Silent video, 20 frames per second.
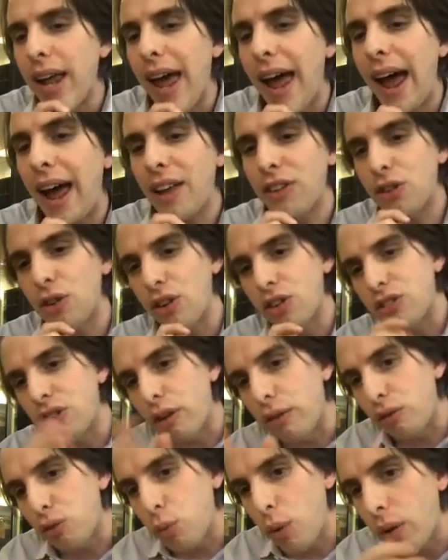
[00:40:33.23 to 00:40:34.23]
ask
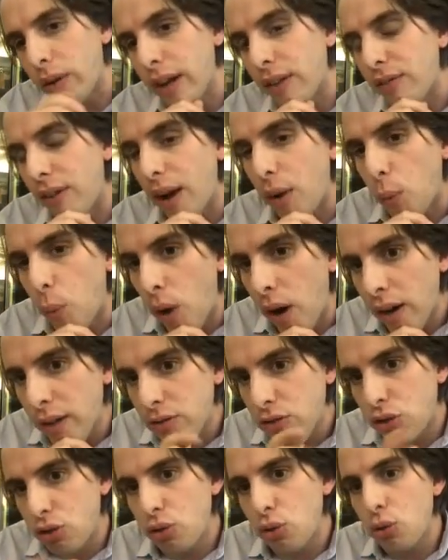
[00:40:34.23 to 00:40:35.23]
ourselves, well, if I
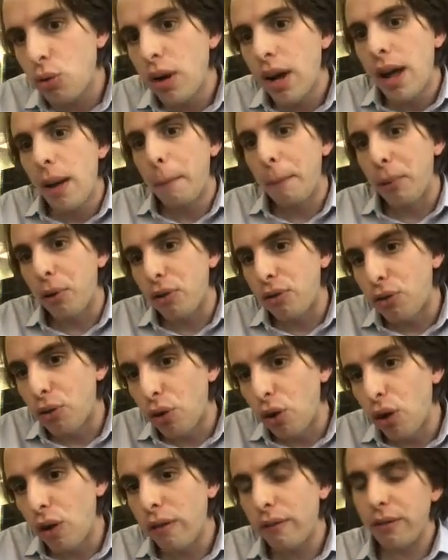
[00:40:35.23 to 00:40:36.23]
want to
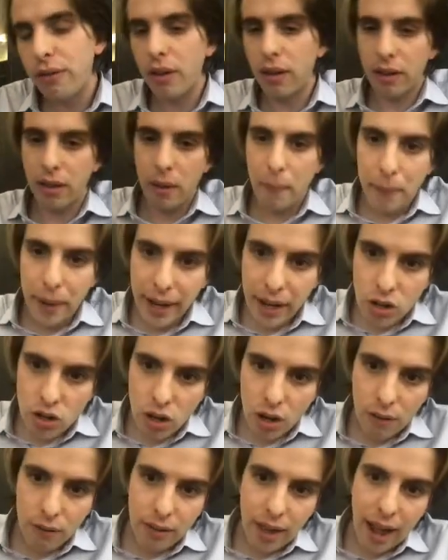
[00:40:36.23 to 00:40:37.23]
preserve the pitch
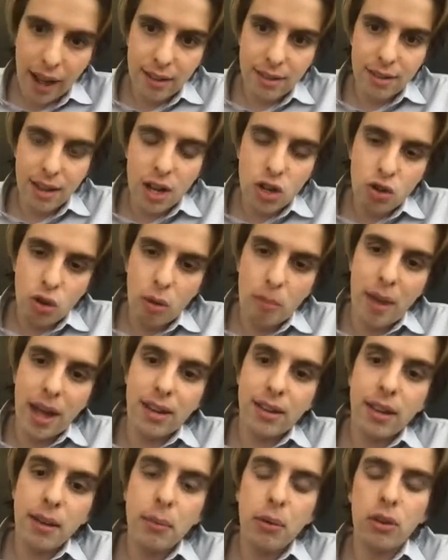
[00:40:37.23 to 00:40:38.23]
of that central
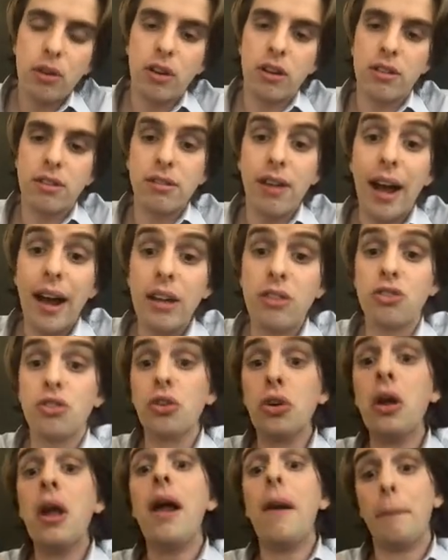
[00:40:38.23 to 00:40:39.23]
mandibular
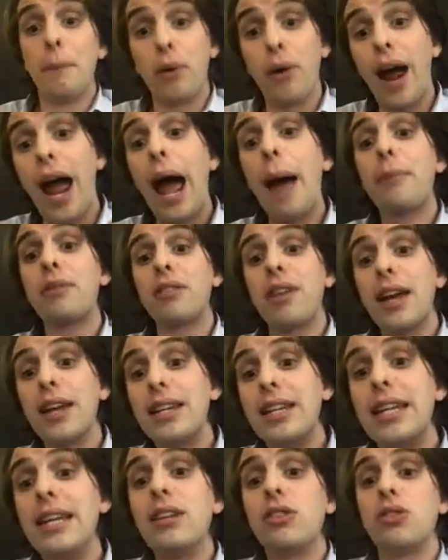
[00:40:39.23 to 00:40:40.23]
incisor, perhaps I
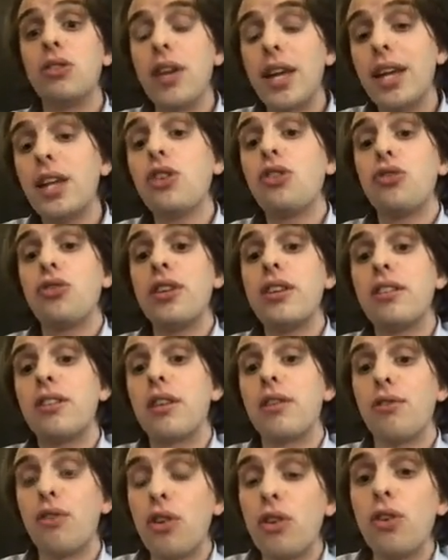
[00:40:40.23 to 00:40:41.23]
need to increase
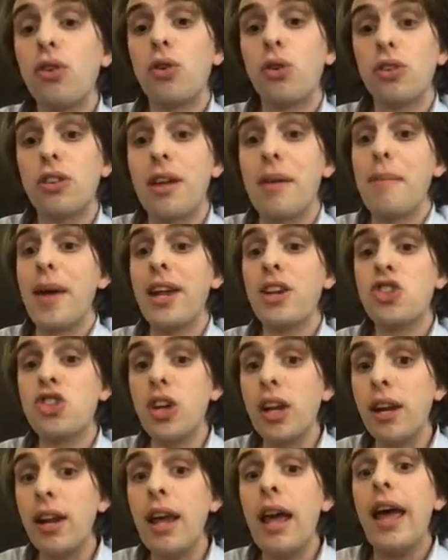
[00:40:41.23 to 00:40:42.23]
the vertical
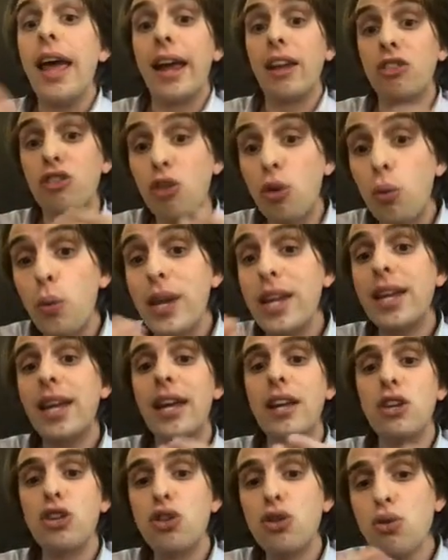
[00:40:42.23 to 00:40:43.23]
dimension. And so we
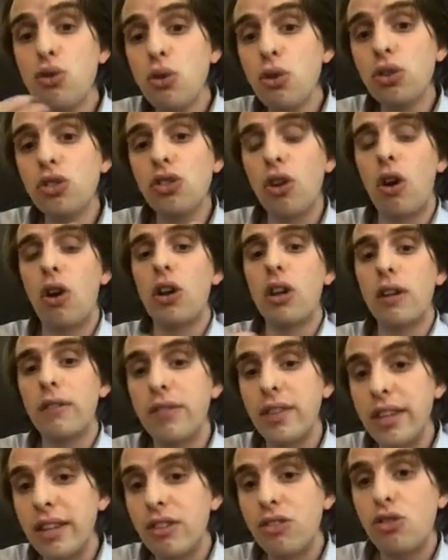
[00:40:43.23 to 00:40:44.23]
can use all of
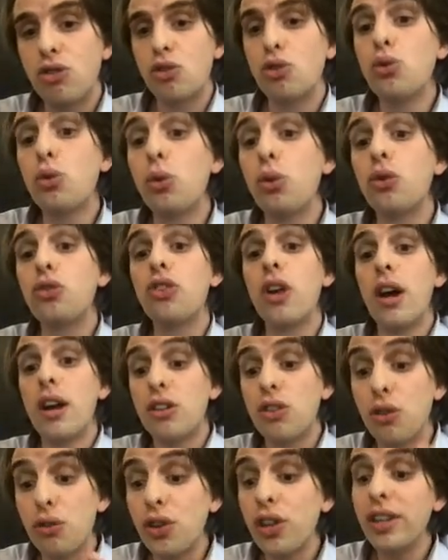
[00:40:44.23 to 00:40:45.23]
these tools
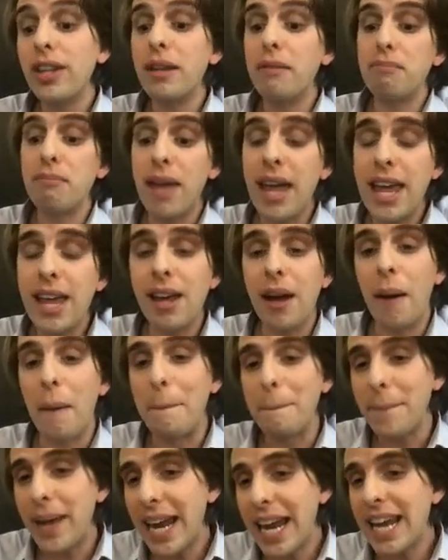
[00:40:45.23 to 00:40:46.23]
to really make
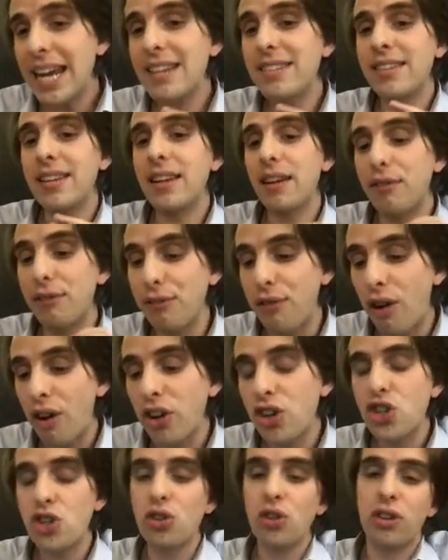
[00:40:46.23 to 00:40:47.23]
amazing
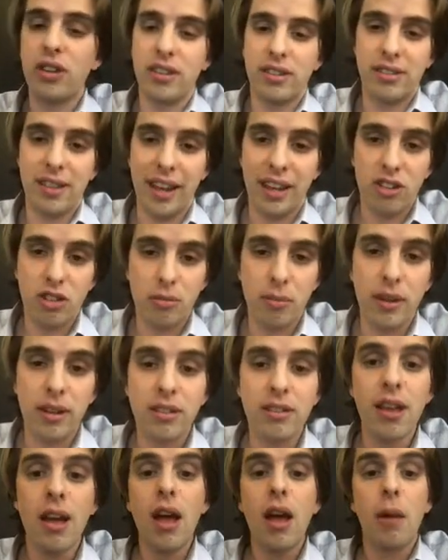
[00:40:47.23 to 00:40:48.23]
functional
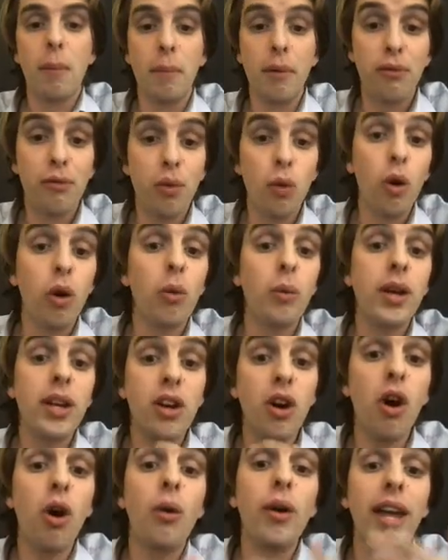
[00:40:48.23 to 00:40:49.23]
assessments before we
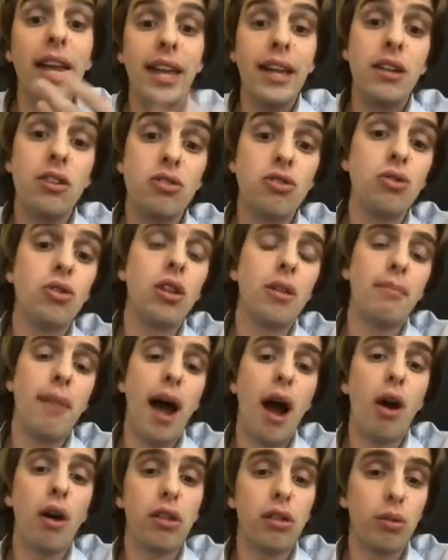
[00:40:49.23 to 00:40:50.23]
go into the
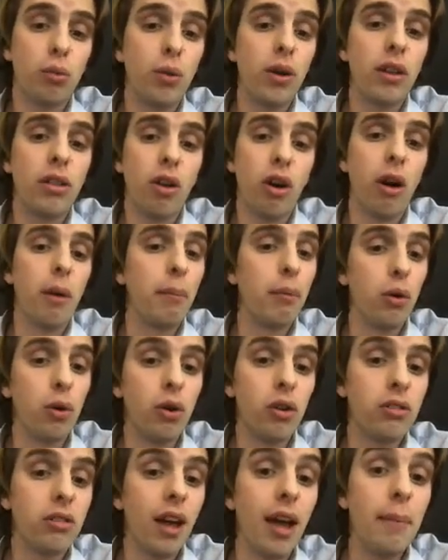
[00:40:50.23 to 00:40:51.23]
mouth with our
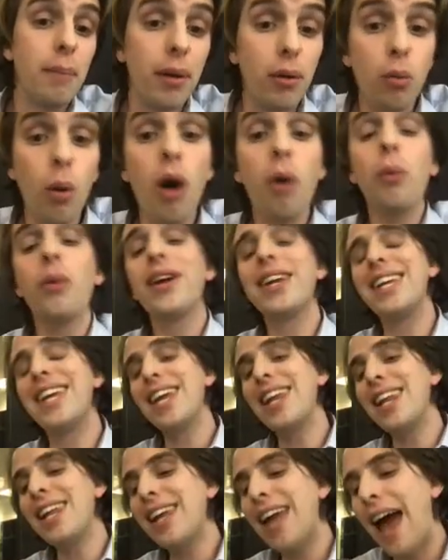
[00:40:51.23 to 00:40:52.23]
prototype. And what we're
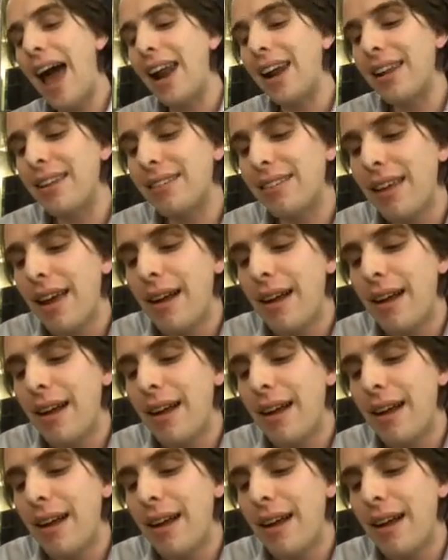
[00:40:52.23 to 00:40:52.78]
getting at is